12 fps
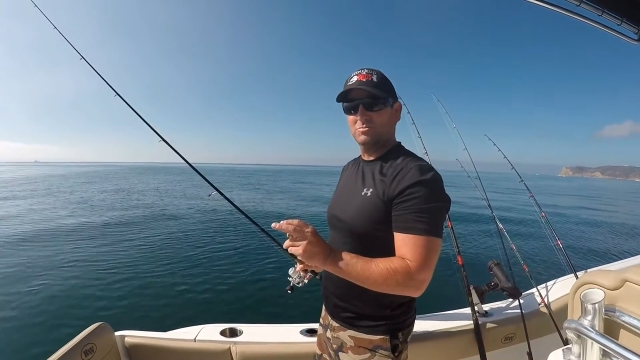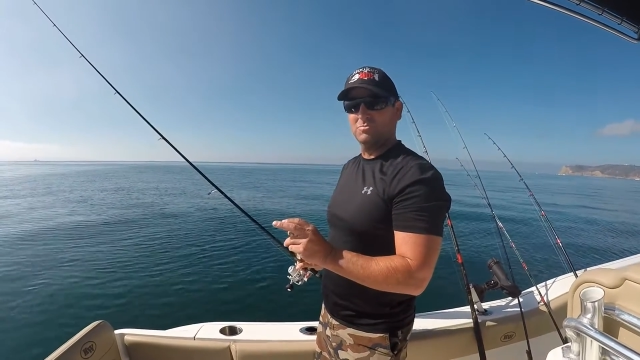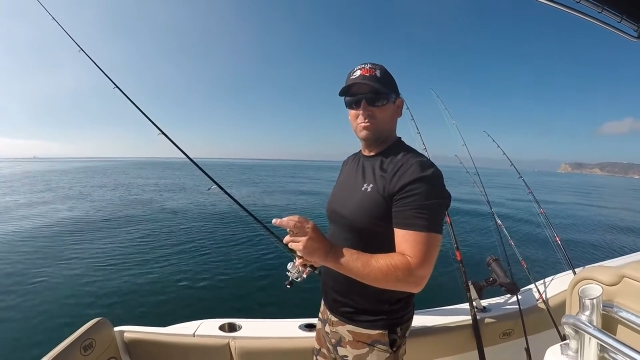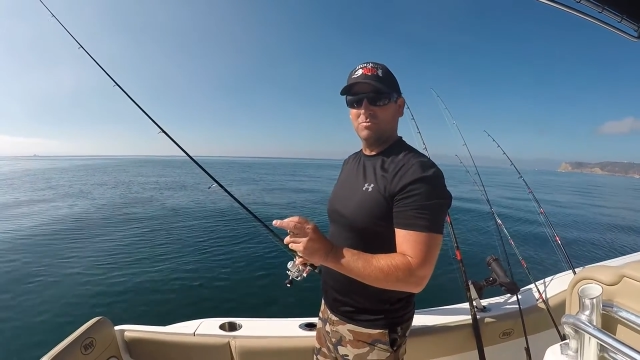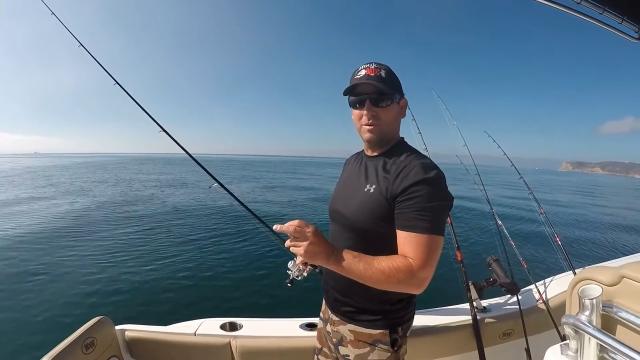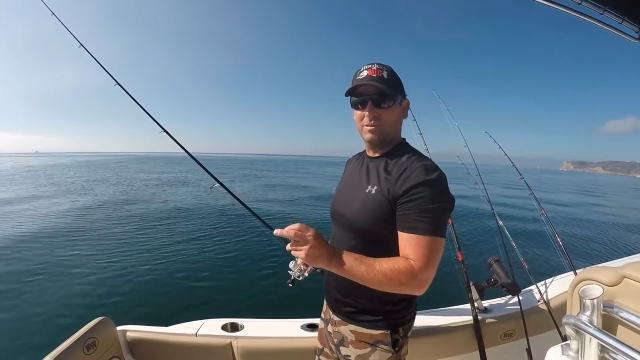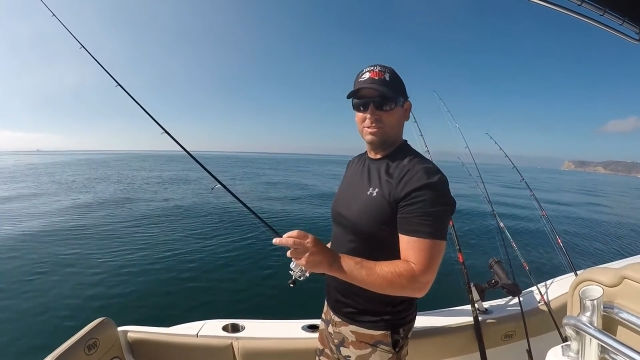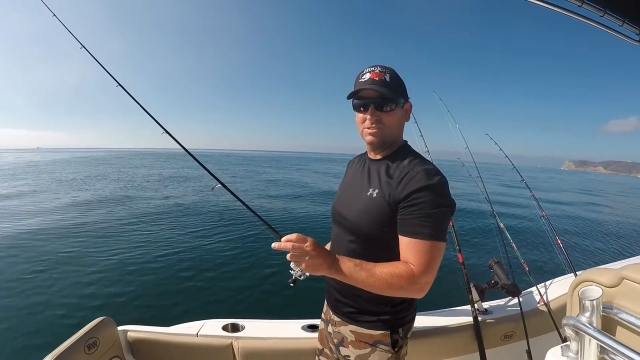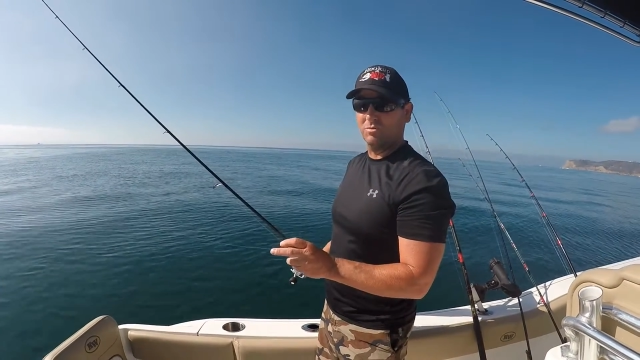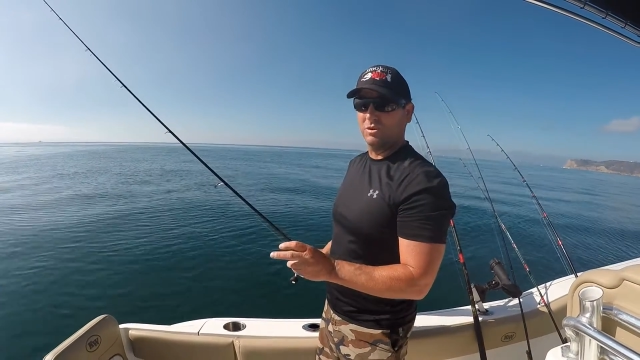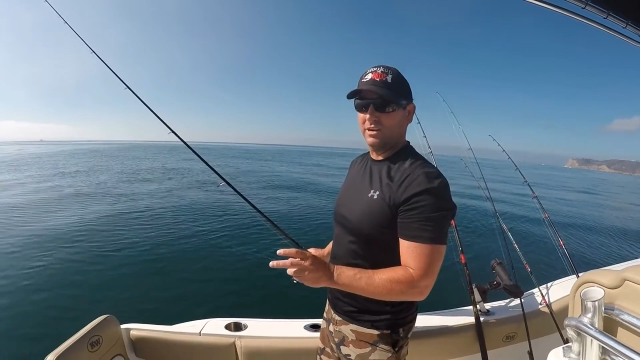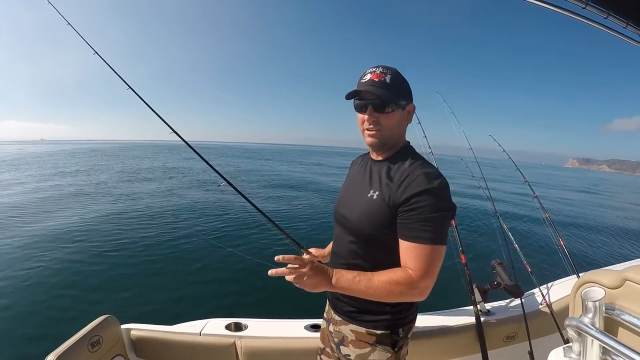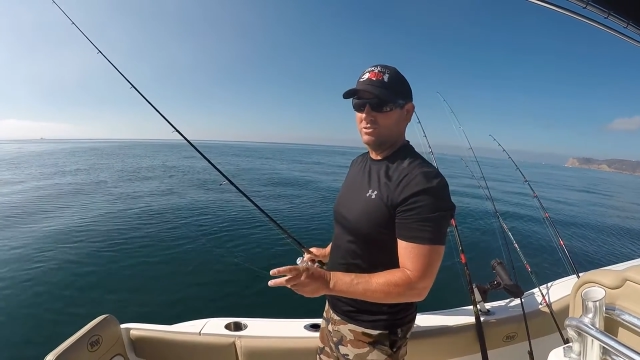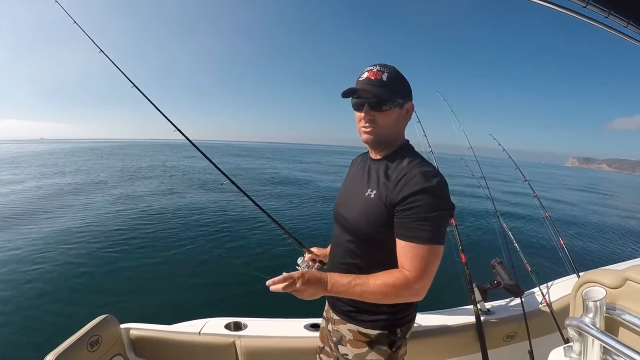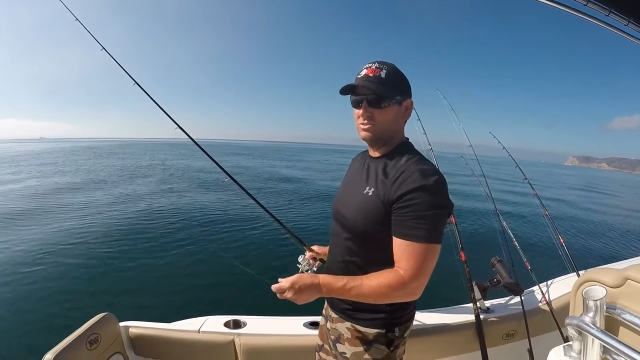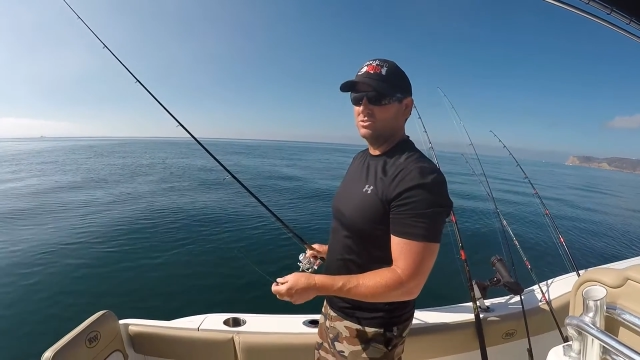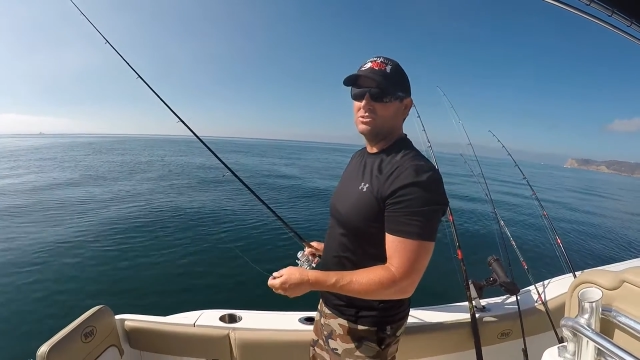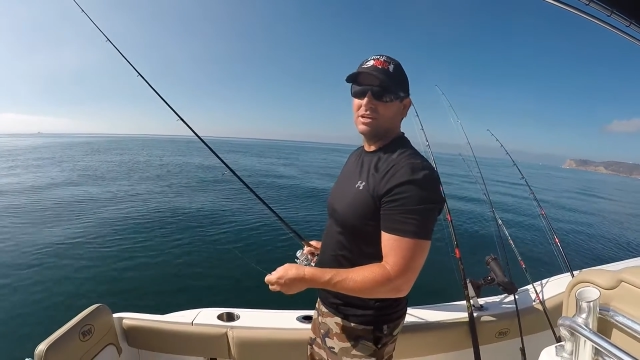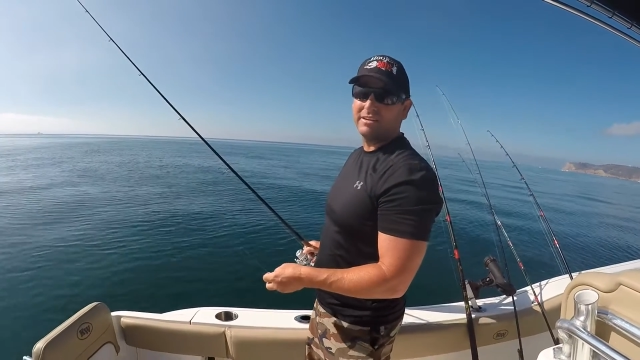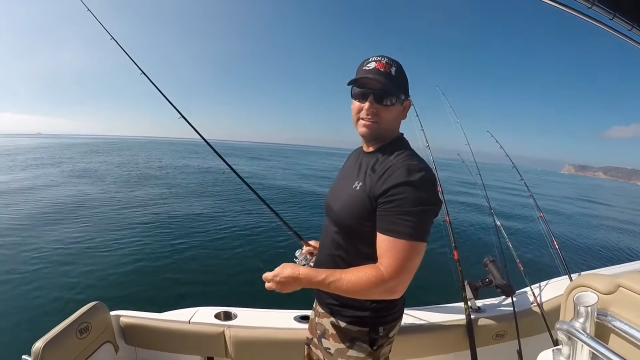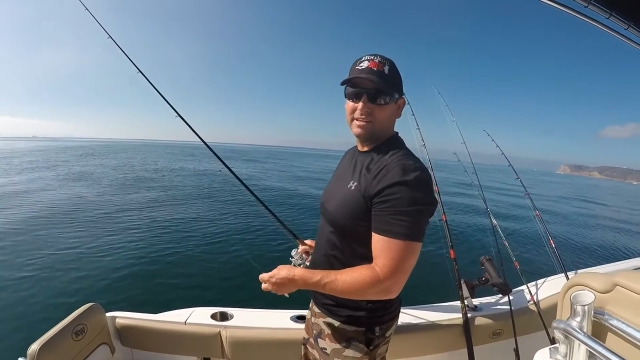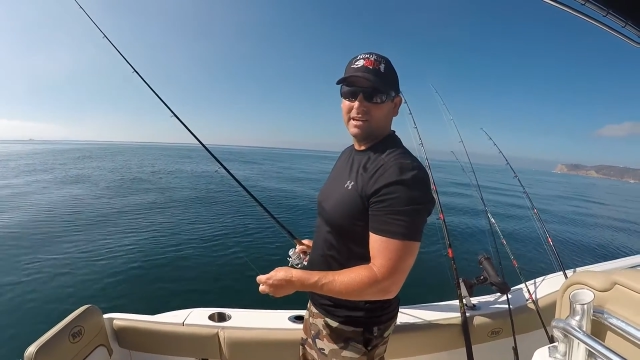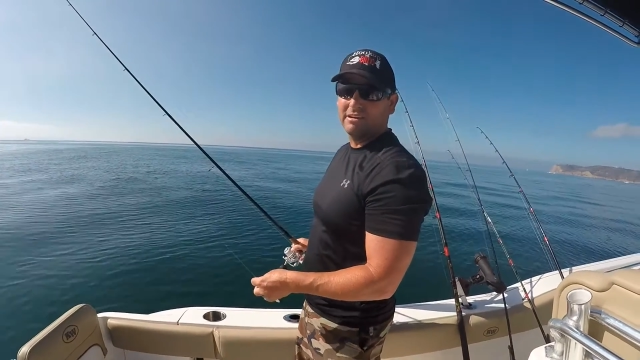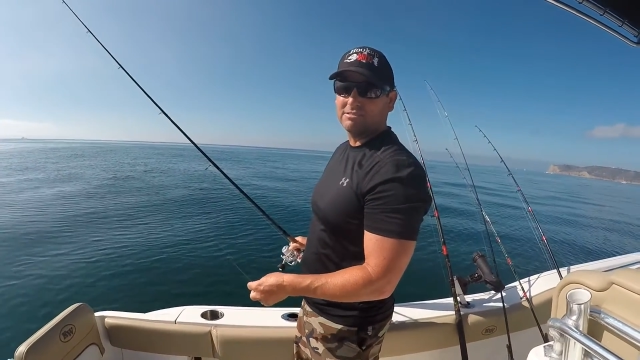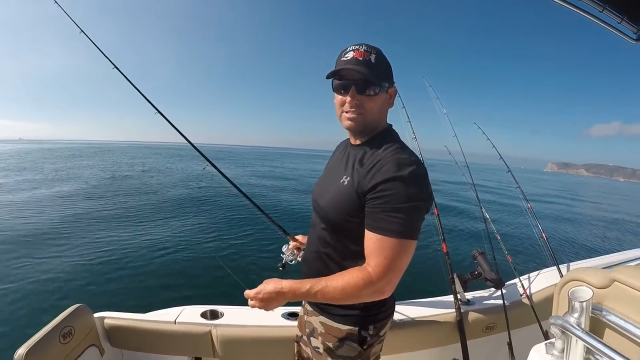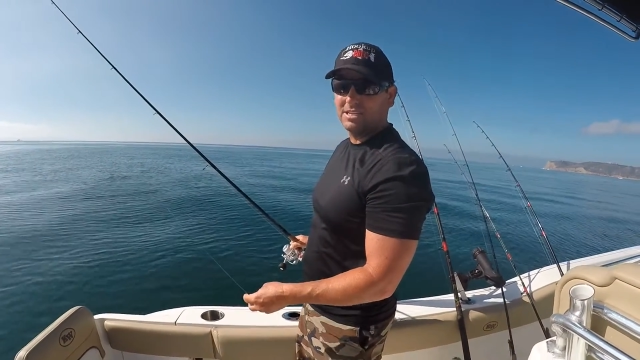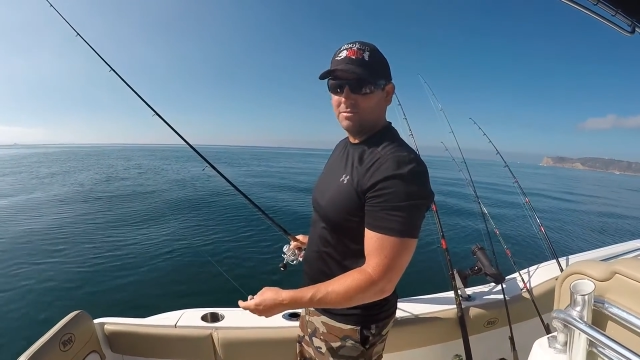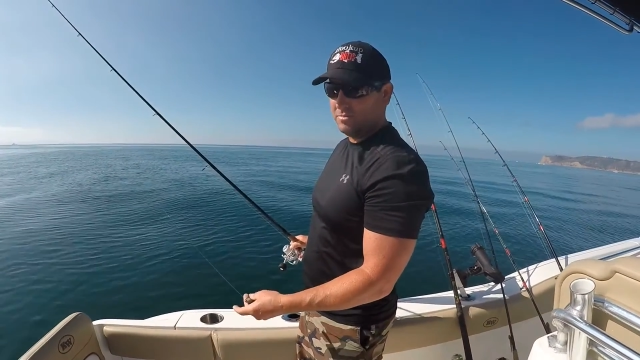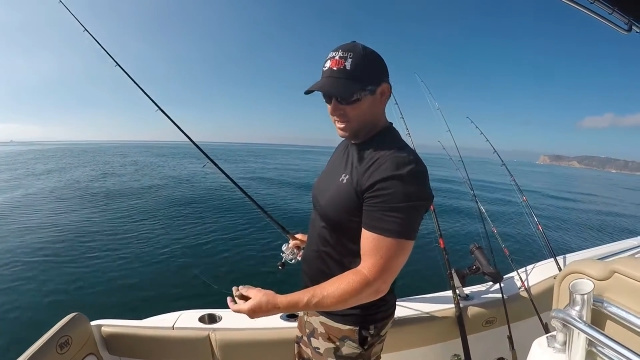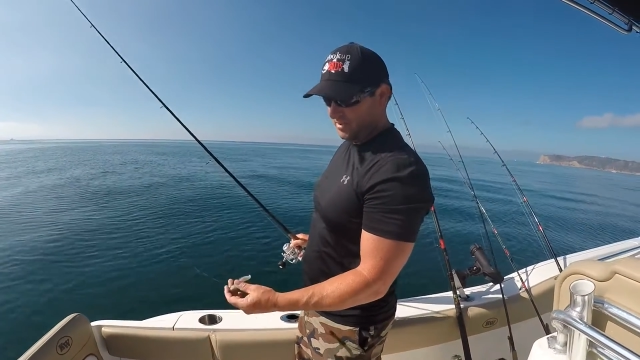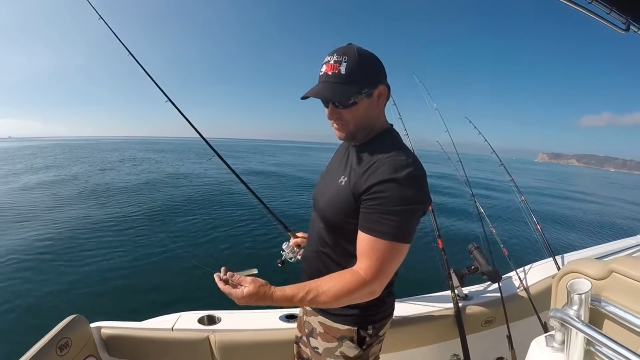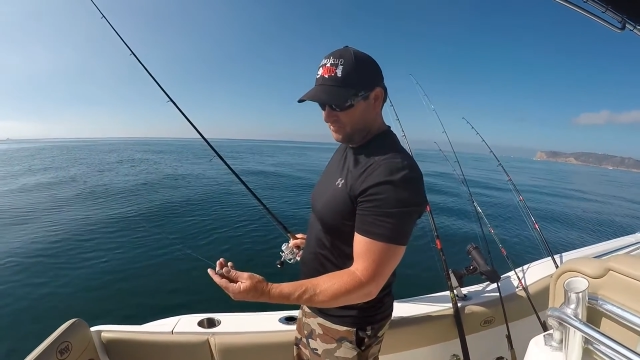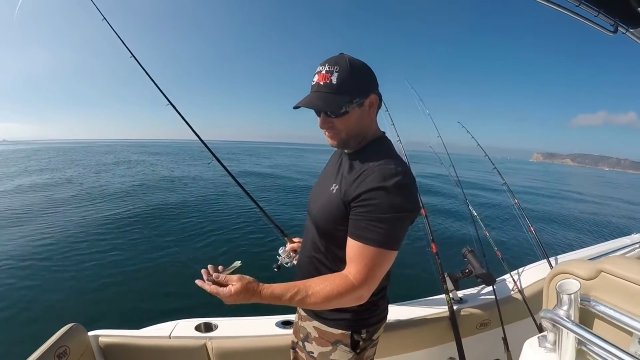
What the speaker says: mostly what I use. As soon as I get outside the bay,